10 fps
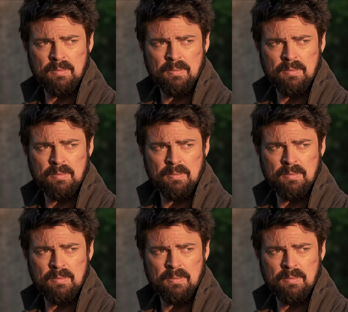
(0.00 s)

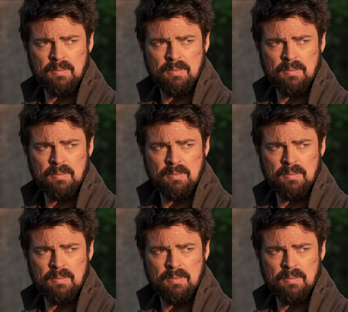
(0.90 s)

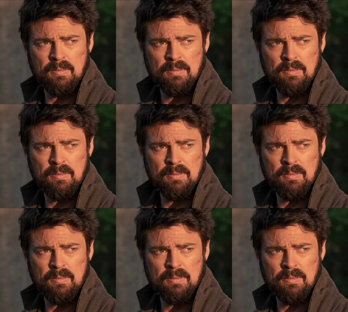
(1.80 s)

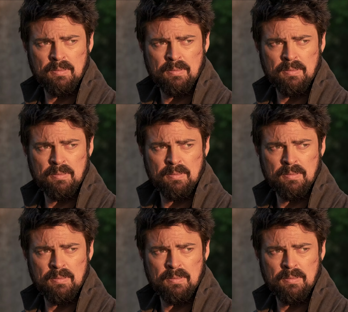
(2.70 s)

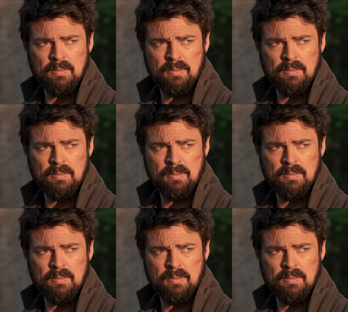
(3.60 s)

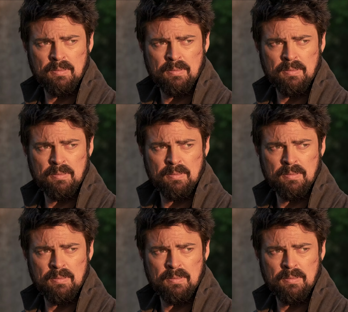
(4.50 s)

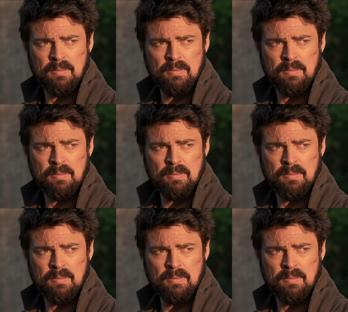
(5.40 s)

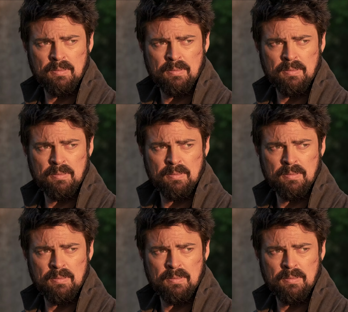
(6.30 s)
This is a still picture; no speech is visible.